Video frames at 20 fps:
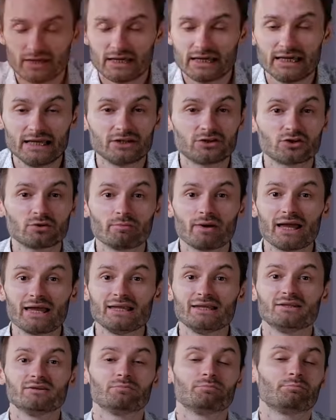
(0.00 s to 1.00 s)
It
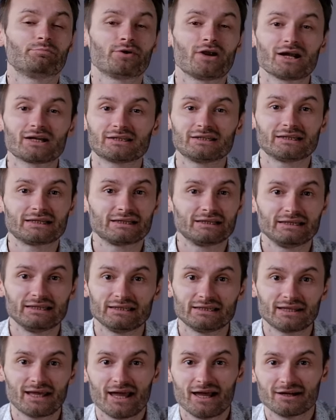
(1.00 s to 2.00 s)
remained practically
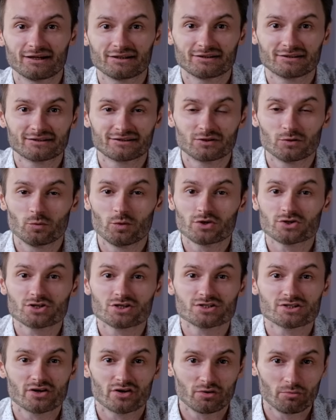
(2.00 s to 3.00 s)
intact, which
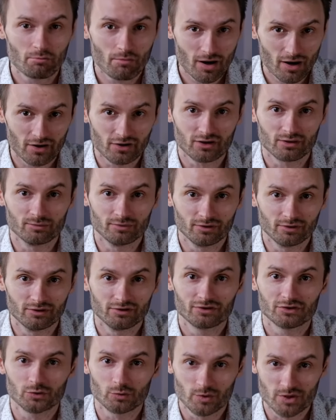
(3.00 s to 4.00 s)
is a remarkable
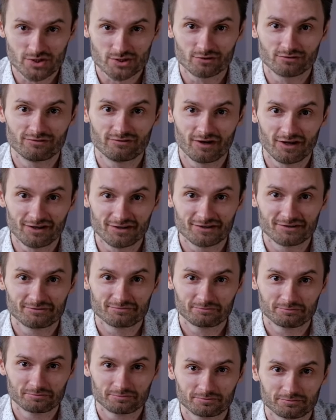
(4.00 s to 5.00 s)
twist of fate.
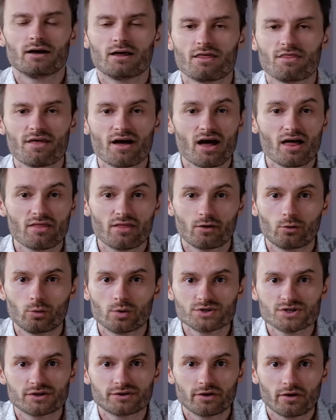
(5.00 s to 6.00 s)
Then there
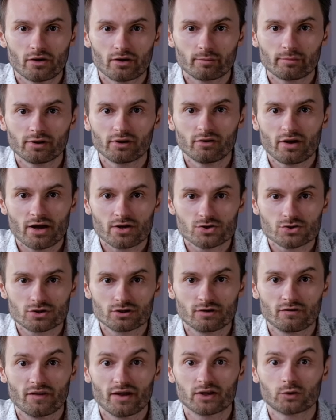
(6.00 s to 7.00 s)
was a terrible
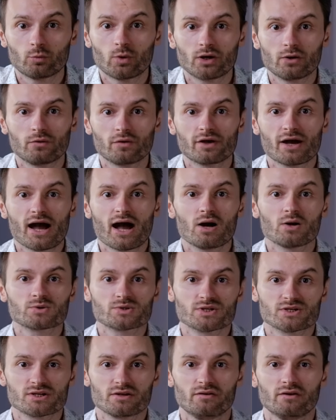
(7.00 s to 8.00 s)
legend that one of the
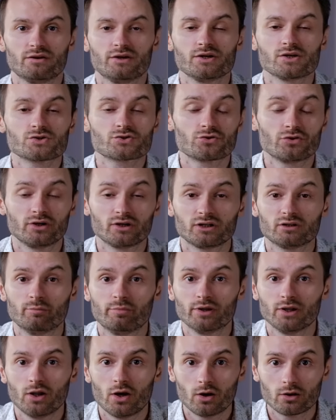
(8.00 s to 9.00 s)
houses in the district
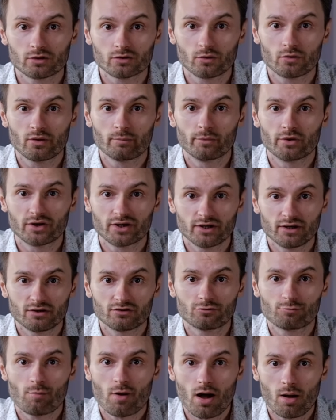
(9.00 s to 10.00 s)
belonged to the Marquis
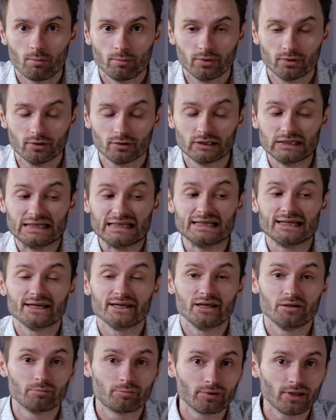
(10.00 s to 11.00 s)
of Pombal,
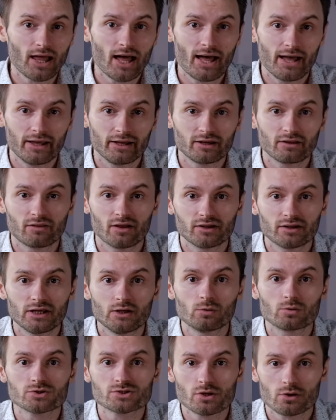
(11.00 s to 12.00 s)
implying that he
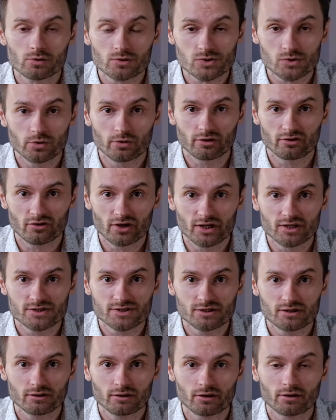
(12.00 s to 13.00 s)
was also a great
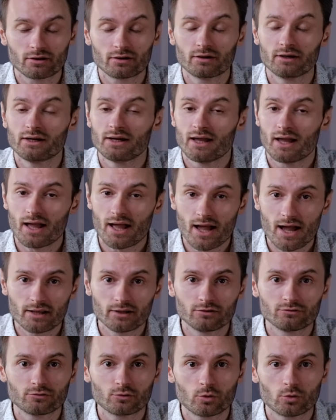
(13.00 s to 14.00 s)
sinner and
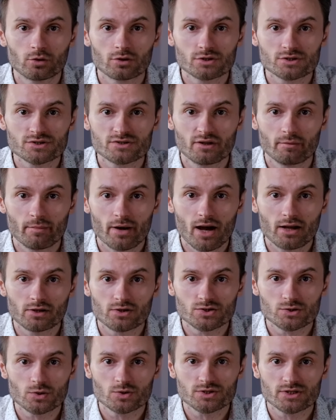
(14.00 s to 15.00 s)
of course the man
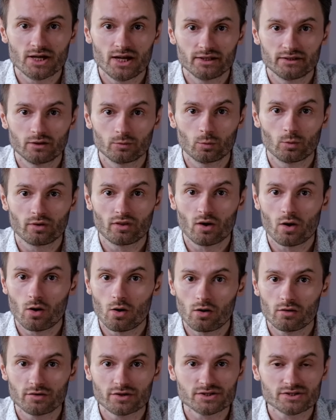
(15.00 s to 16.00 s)
associated with
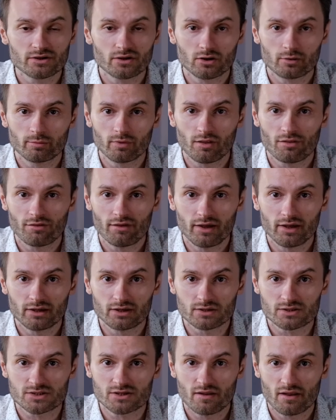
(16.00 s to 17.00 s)
all these terrible
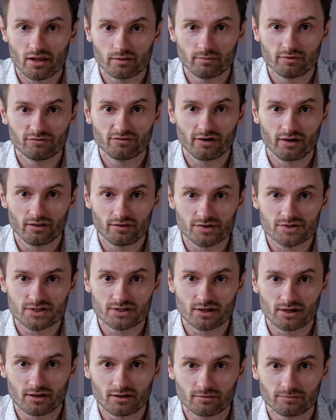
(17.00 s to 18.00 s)
things that befell the
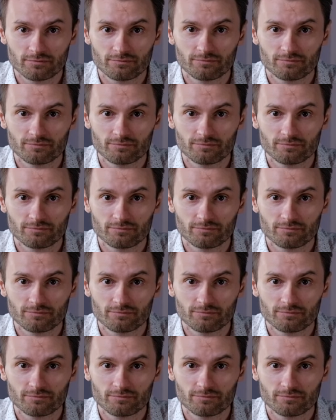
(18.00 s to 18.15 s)
city.